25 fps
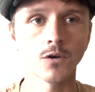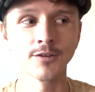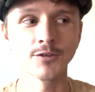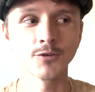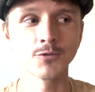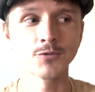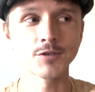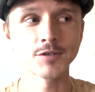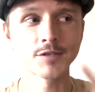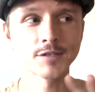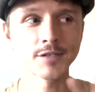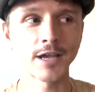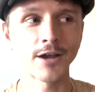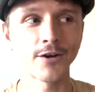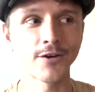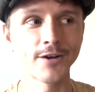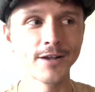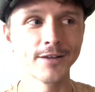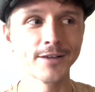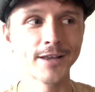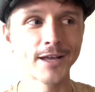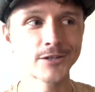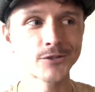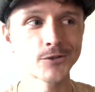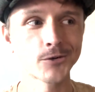there was a scary
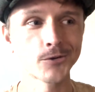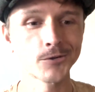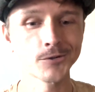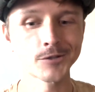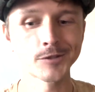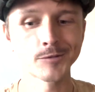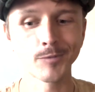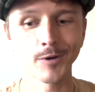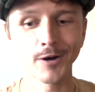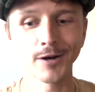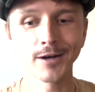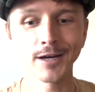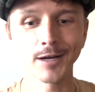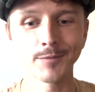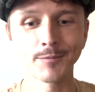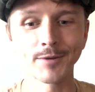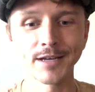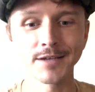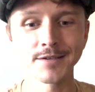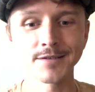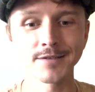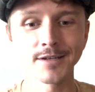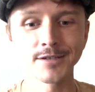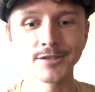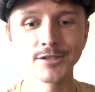electrical spark on my
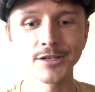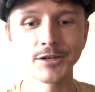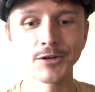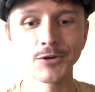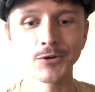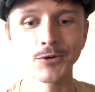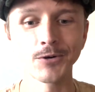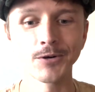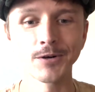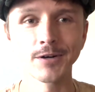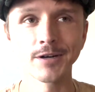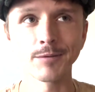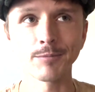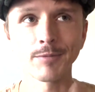extension cord and